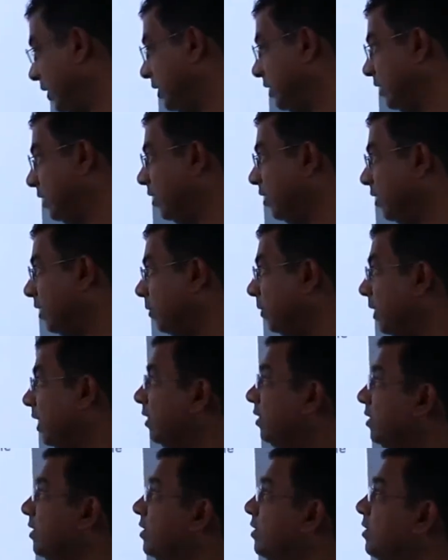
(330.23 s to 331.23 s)
this theorem,
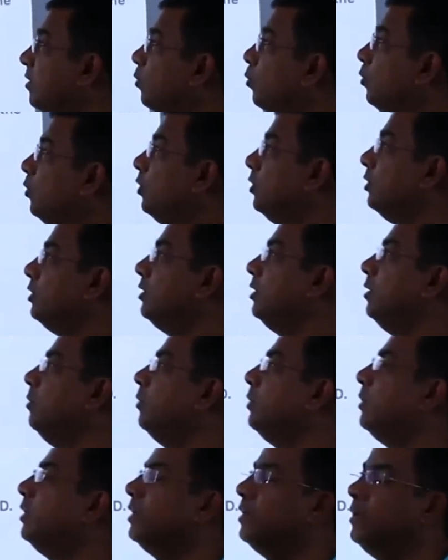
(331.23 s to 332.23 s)
and this is the most
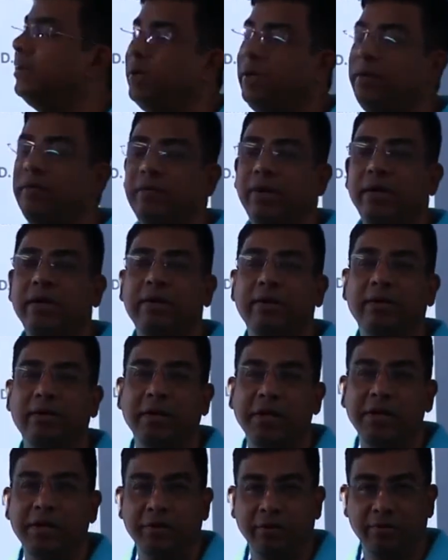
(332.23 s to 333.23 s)
important and vital
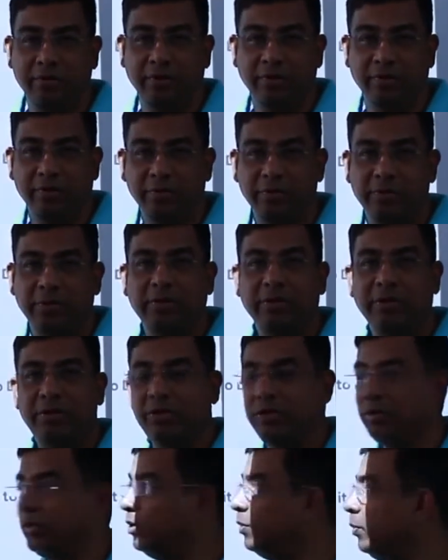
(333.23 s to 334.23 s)
theorem. So this
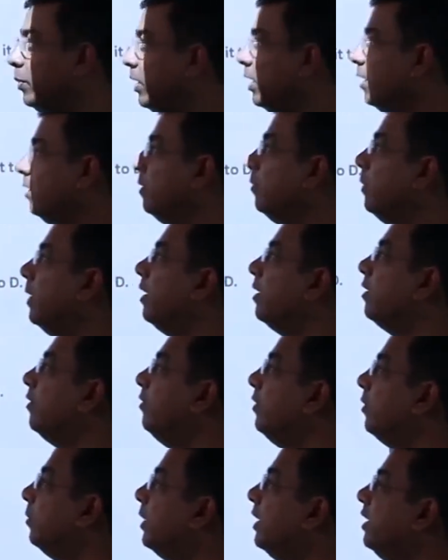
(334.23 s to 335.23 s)
should be at the back
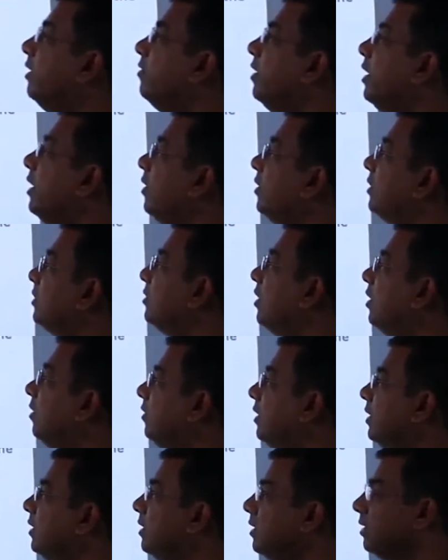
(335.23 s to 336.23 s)
of your mind while you're
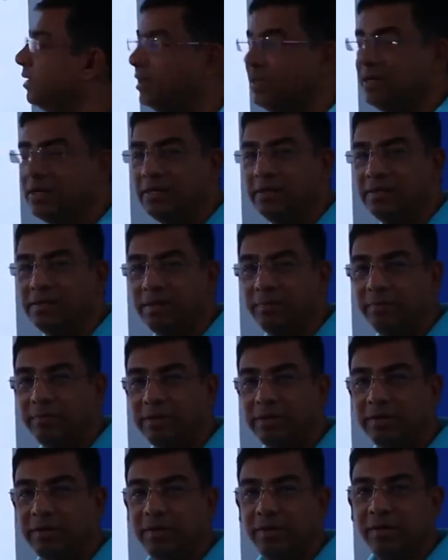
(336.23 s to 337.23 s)
solving the
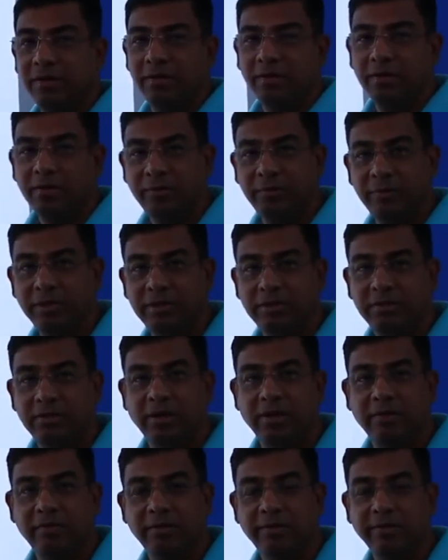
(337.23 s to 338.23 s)
sums. Hope this is
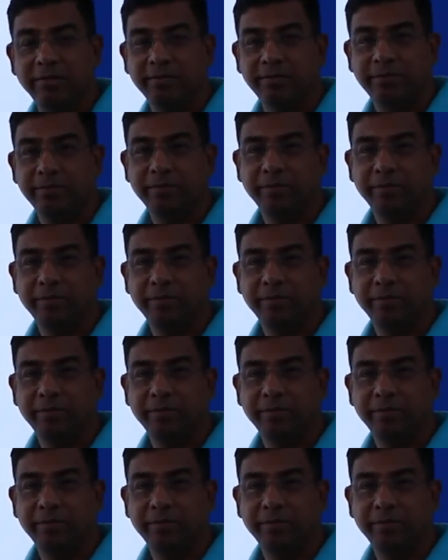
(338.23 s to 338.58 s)
clear with you.